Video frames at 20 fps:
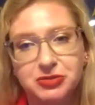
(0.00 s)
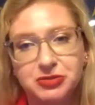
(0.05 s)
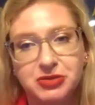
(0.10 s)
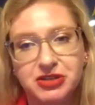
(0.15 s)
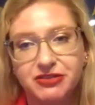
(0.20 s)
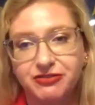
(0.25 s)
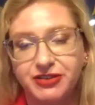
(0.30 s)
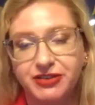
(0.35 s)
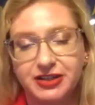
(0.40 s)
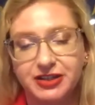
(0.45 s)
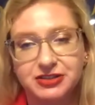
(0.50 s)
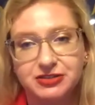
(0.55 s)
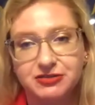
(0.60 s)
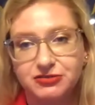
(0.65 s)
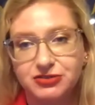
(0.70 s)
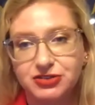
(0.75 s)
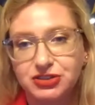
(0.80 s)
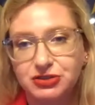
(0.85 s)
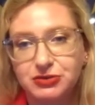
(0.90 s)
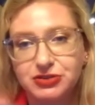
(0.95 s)
to be effective.
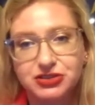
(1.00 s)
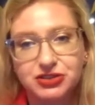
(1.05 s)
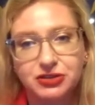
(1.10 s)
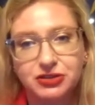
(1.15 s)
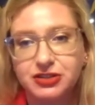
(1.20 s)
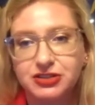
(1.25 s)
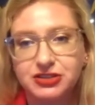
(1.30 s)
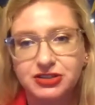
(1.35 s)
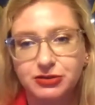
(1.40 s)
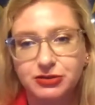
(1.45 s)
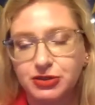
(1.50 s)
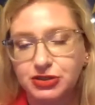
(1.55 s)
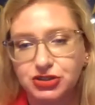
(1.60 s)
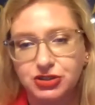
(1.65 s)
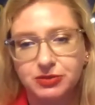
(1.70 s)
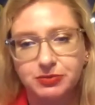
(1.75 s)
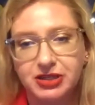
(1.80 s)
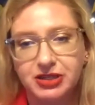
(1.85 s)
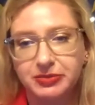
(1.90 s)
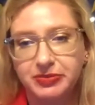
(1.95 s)
So as yeah. long as they're
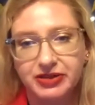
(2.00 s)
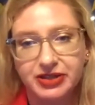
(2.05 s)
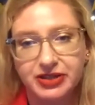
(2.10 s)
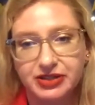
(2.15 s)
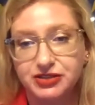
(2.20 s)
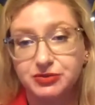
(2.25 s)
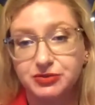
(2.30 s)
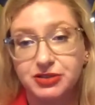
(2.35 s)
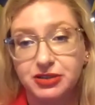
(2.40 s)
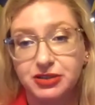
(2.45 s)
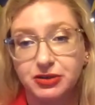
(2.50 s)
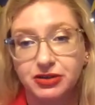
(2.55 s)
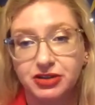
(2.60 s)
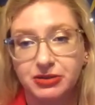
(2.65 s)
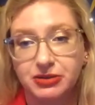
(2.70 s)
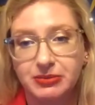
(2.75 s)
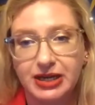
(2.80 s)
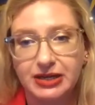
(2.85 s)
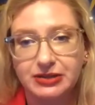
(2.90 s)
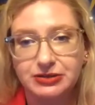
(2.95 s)
reaching people, that's really all that
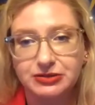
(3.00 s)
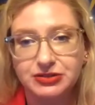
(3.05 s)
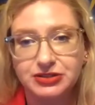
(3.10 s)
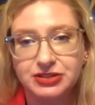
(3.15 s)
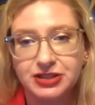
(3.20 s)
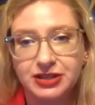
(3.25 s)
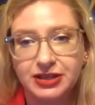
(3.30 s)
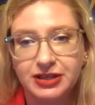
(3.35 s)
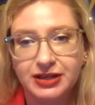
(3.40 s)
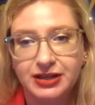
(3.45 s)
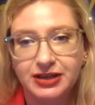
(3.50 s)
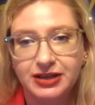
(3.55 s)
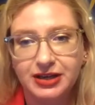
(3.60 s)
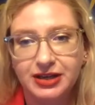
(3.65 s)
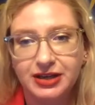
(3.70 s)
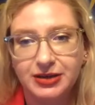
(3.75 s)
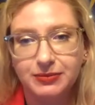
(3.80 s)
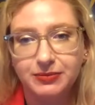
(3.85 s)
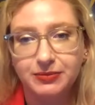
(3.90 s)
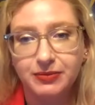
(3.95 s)
matters.
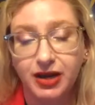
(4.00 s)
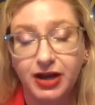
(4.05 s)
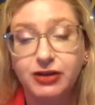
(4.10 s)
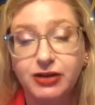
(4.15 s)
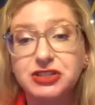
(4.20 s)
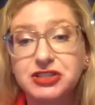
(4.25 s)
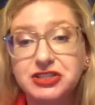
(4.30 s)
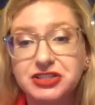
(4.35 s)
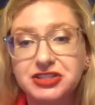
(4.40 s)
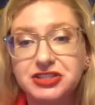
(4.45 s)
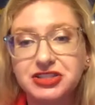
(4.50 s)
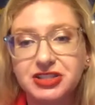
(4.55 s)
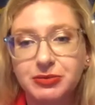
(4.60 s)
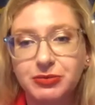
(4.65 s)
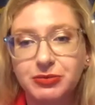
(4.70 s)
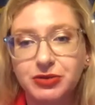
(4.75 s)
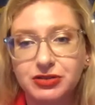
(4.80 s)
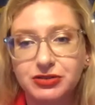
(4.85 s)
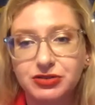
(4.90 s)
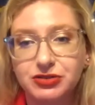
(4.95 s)
Um, I also see
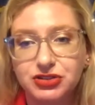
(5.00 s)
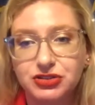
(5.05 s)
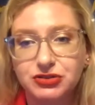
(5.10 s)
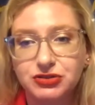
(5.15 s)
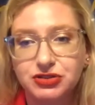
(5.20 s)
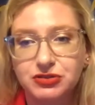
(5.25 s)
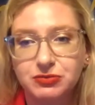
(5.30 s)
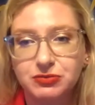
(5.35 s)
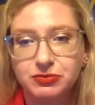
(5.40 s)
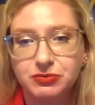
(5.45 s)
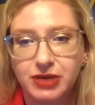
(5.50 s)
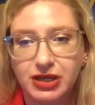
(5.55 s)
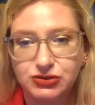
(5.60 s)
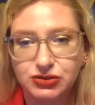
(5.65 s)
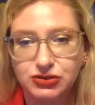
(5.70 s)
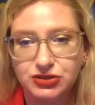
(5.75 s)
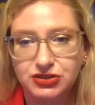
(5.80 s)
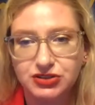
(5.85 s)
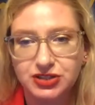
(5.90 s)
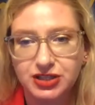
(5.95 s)
someone, Susan
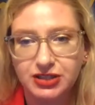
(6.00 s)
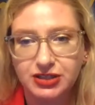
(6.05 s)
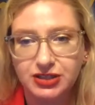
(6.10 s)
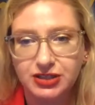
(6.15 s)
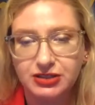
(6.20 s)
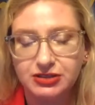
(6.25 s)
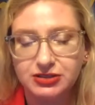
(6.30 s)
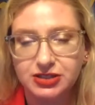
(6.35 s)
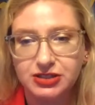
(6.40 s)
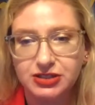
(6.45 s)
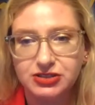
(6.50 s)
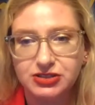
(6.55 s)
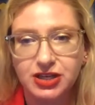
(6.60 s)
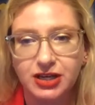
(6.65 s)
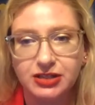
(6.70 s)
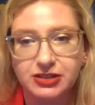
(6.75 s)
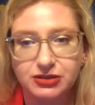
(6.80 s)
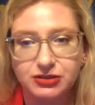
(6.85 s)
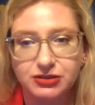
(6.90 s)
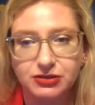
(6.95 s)
mentions that uh,
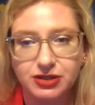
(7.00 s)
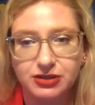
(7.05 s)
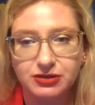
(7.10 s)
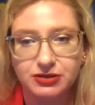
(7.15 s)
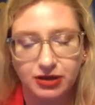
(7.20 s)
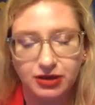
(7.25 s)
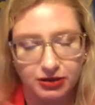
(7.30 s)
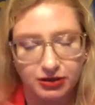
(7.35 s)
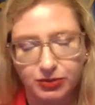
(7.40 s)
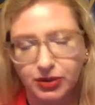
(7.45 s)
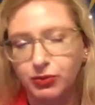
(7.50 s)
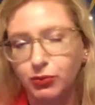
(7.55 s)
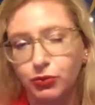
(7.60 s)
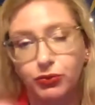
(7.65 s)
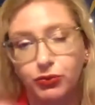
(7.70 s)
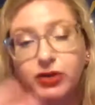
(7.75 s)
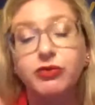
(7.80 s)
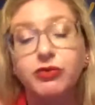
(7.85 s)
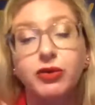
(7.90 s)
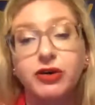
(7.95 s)
Tatyana, create, uh, uh
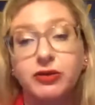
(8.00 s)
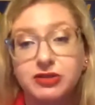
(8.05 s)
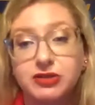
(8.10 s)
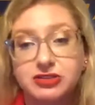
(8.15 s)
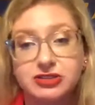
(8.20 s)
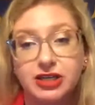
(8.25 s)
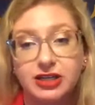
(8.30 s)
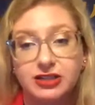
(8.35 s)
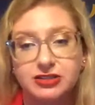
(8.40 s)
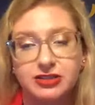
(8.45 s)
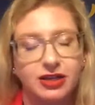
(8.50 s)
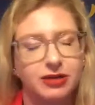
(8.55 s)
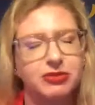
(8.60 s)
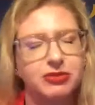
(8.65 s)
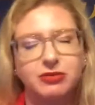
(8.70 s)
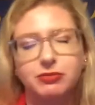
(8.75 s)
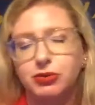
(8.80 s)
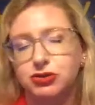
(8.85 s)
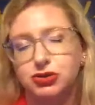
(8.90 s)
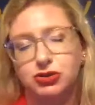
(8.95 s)
we've worked with, Ta- I'm going
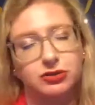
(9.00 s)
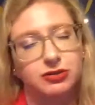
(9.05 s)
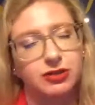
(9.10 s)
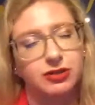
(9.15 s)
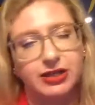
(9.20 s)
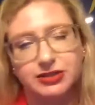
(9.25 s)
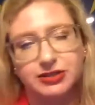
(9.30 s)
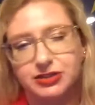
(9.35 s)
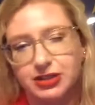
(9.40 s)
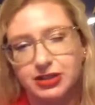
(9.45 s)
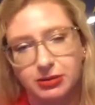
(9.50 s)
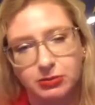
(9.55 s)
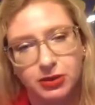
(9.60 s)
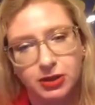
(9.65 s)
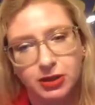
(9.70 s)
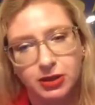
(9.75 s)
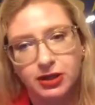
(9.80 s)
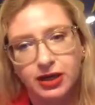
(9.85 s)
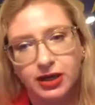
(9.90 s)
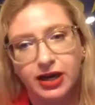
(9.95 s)
to butcher her last name.
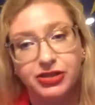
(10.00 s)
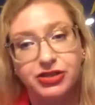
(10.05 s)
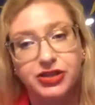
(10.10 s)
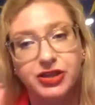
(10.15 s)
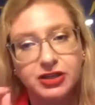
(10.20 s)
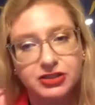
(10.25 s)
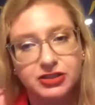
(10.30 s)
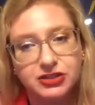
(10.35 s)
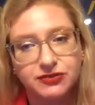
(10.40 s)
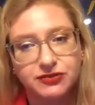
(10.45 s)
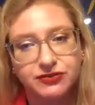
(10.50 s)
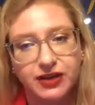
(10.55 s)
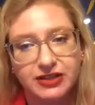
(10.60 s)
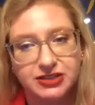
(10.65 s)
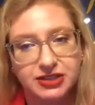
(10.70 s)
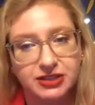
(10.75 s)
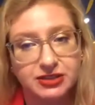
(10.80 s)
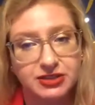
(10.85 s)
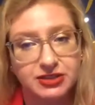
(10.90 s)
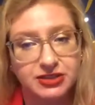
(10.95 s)
I think it's
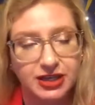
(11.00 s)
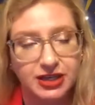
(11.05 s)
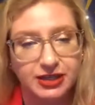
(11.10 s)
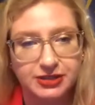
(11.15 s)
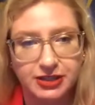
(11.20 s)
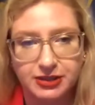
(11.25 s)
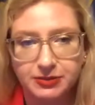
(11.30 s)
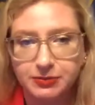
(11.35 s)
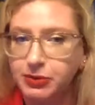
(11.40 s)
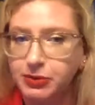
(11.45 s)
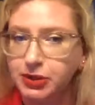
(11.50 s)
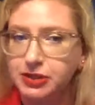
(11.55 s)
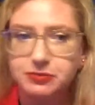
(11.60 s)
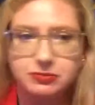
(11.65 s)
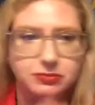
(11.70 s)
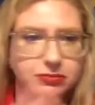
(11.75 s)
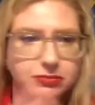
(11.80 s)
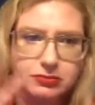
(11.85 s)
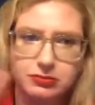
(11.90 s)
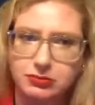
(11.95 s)
Fazalizadeh, but
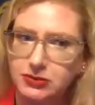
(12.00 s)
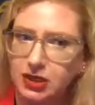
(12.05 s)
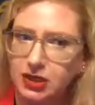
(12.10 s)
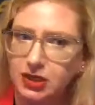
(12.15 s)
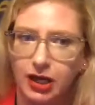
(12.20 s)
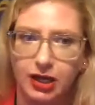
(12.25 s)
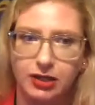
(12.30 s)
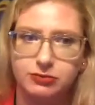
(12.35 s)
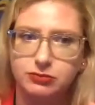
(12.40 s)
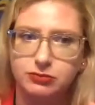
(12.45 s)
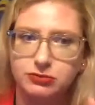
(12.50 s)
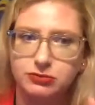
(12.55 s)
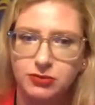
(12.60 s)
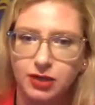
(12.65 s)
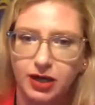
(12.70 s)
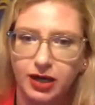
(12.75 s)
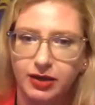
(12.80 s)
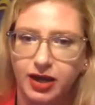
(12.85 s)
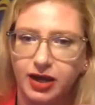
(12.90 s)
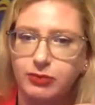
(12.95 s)
again,
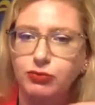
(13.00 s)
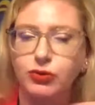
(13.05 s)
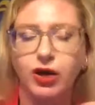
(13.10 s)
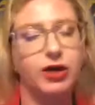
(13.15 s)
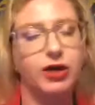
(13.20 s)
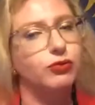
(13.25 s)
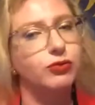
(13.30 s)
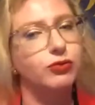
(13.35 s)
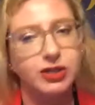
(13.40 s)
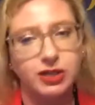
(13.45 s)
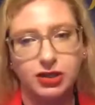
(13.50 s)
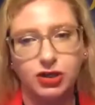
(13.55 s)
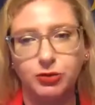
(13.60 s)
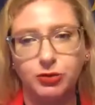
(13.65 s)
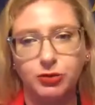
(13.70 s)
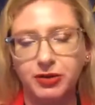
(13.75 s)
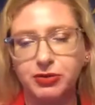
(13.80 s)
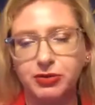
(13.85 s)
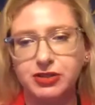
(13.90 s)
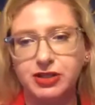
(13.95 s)
I, I, I, really hope
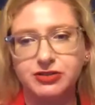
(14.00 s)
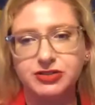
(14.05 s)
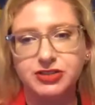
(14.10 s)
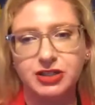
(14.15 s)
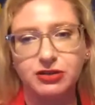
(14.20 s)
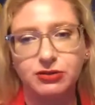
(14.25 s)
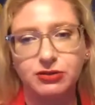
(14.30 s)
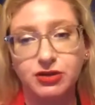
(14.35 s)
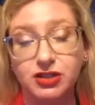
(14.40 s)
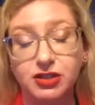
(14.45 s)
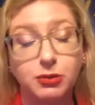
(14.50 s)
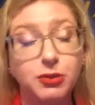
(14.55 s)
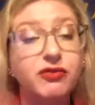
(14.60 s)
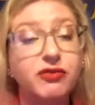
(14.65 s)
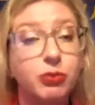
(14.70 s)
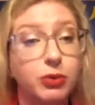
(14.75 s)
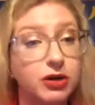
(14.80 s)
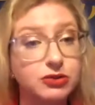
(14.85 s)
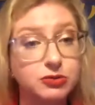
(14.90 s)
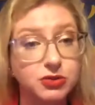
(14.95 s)
I pronounced that correctly. We've
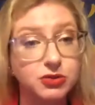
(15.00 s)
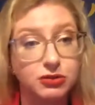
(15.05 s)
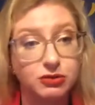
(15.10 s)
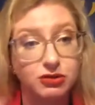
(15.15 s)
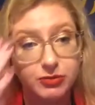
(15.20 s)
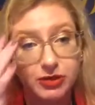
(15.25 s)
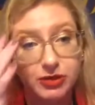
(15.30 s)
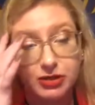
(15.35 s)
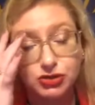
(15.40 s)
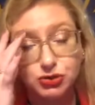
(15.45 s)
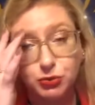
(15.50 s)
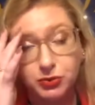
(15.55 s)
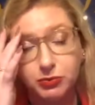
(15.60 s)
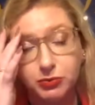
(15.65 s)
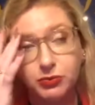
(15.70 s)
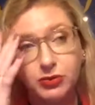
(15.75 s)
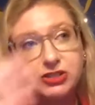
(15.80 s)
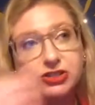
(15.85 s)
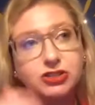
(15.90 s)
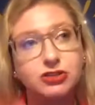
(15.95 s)
worked with her a bunch. When
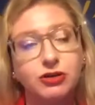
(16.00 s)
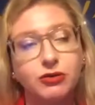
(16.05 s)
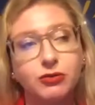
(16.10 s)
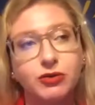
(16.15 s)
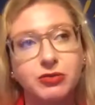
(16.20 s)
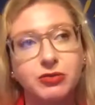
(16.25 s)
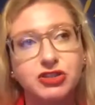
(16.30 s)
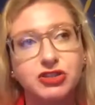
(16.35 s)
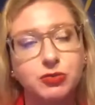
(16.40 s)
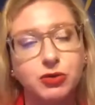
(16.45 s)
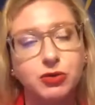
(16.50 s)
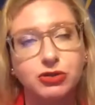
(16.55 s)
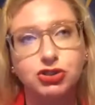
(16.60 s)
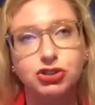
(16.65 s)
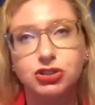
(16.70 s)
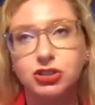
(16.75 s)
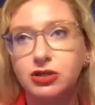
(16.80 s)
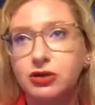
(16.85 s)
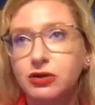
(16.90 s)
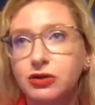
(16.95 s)
we did our Women's March
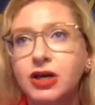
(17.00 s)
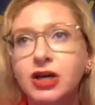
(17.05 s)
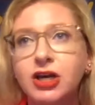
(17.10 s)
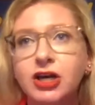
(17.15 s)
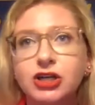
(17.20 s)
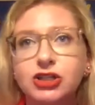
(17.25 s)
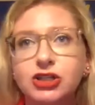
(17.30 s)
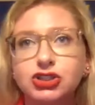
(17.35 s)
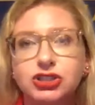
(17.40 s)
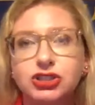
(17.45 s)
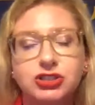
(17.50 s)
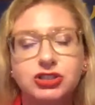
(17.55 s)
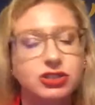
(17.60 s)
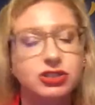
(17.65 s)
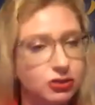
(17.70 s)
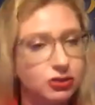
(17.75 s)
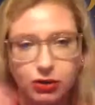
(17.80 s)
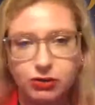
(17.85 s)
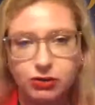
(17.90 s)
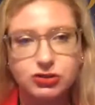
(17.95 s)
show, she did
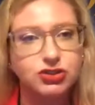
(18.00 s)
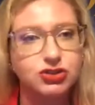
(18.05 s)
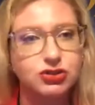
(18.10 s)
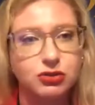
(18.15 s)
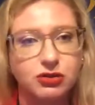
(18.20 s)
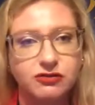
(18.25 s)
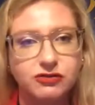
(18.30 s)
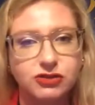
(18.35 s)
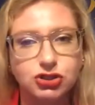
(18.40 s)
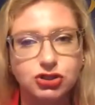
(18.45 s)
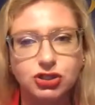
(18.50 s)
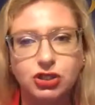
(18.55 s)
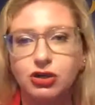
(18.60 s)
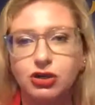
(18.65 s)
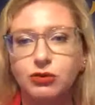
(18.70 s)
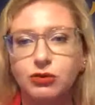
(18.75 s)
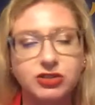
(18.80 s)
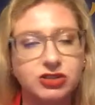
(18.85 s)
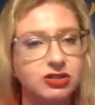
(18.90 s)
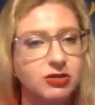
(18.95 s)
an artist tour of the show.
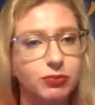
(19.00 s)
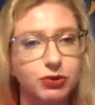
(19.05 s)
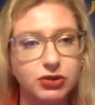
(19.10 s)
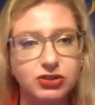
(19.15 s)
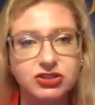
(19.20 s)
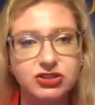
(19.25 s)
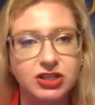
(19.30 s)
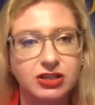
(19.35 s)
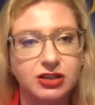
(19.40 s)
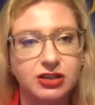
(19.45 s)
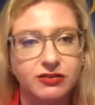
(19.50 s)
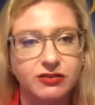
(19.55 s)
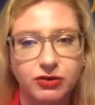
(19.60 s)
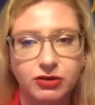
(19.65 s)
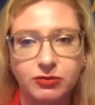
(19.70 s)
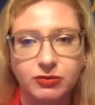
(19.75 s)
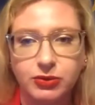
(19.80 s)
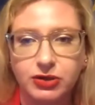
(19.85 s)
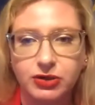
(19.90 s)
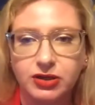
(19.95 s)
We did a book signing for her
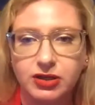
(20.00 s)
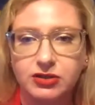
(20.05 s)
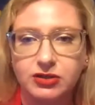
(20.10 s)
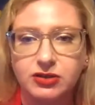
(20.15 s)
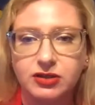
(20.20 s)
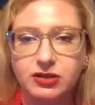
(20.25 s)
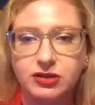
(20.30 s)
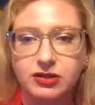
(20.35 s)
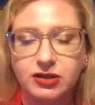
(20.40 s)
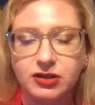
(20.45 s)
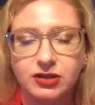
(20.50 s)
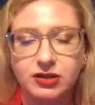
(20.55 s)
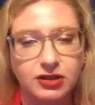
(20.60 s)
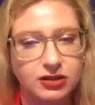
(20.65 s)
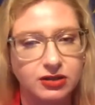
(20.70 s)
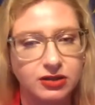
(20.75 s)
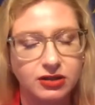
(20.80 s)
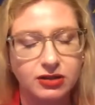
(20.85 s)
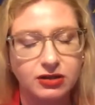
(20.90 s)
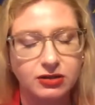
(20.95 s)
book at the in, in
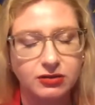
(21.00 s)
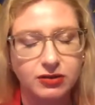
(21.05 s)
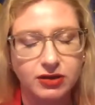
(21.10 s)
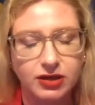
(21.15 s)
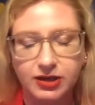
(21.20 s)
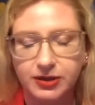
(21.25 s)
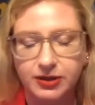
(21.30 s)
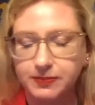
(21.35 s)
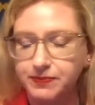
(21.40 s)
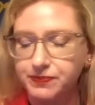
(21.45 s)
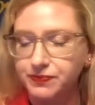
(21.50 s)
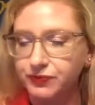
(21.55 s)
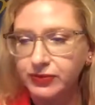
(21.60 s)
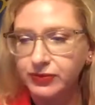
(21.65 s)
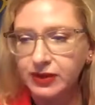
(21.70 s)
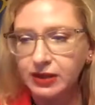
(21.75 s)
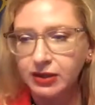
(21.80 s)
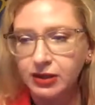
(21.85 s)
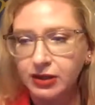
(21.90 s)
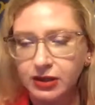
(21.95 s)
the um,
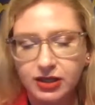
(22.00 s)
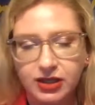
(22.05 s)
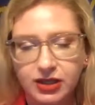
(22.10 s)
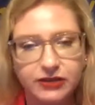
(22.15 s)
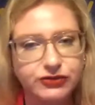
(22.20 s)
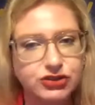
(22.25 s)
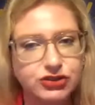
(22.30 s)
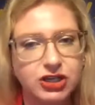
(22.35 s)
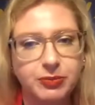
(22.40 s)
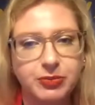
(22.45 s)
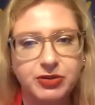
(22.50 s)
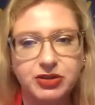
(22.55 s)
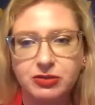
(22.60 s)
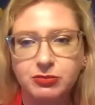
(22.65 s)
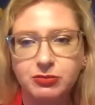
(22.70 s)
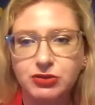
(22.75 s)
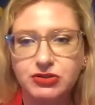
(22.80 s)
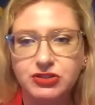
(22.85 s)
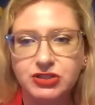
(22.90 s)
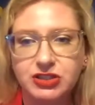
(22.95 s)
gift shop at the
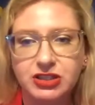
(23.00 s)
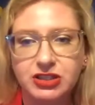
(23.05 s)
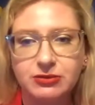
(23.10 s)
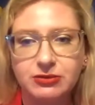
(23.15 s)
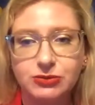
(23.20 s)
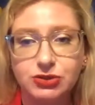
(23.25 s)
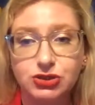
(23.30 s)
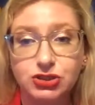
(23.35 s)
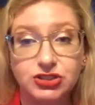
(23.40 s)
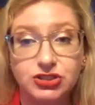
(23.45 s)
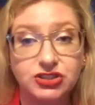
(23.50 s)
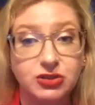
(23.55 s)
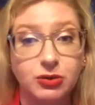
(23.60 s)
museum. She's